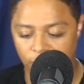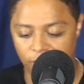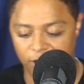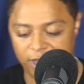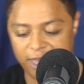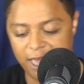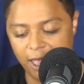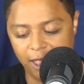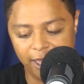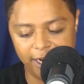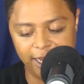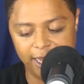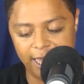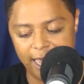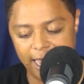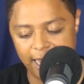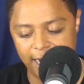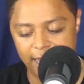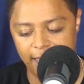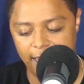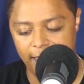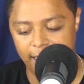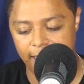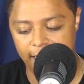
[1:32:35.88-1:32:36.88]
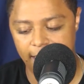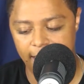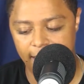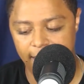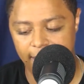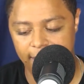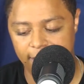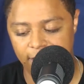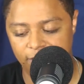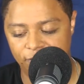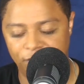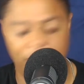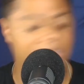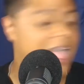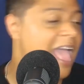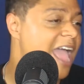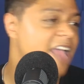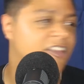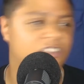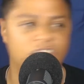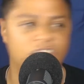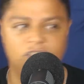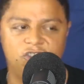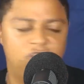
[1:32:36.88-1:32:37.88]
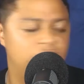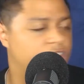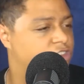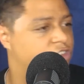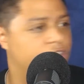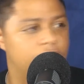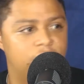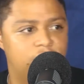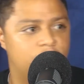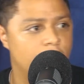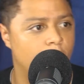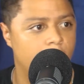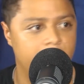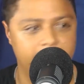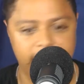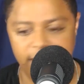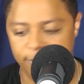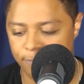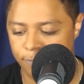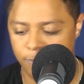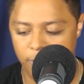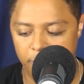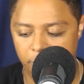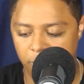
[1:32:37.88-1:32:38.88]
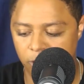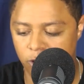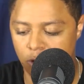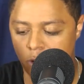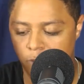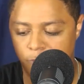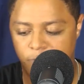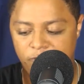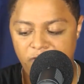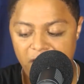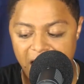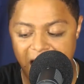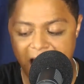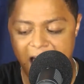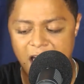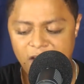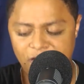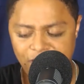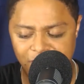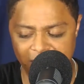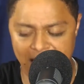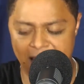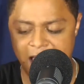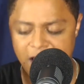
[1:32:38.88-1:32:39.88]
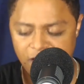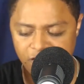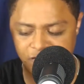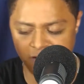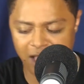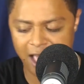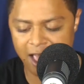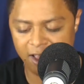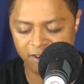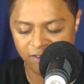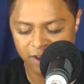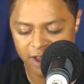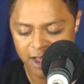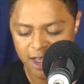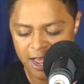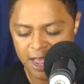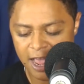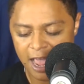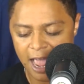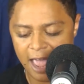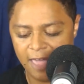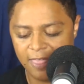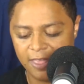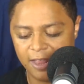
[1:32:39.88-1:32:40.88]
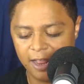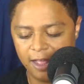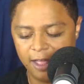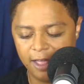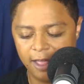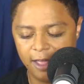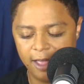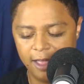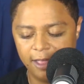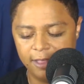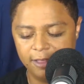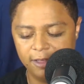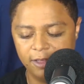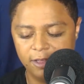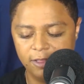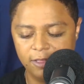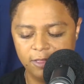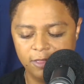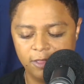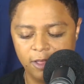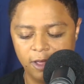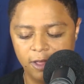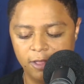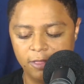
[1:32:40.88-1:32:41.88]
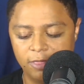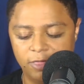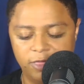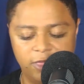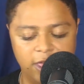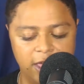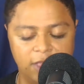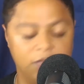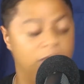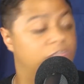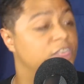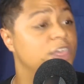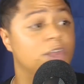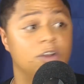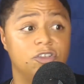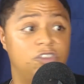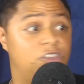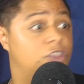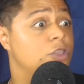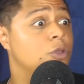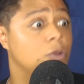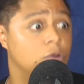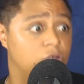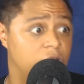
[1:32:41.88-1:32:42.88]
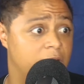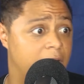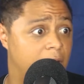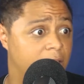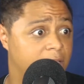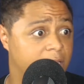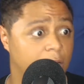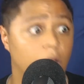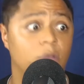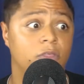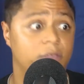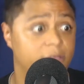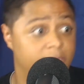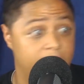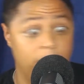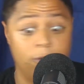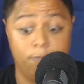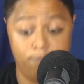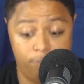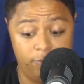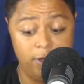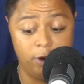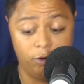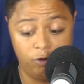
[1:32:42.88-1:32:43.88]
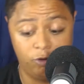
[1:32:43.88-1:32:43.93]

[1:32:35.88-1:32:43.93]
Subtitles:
they're killing it and Flash is just destroying it. People are going, Flash. And then the theater's huge now. Like right. they're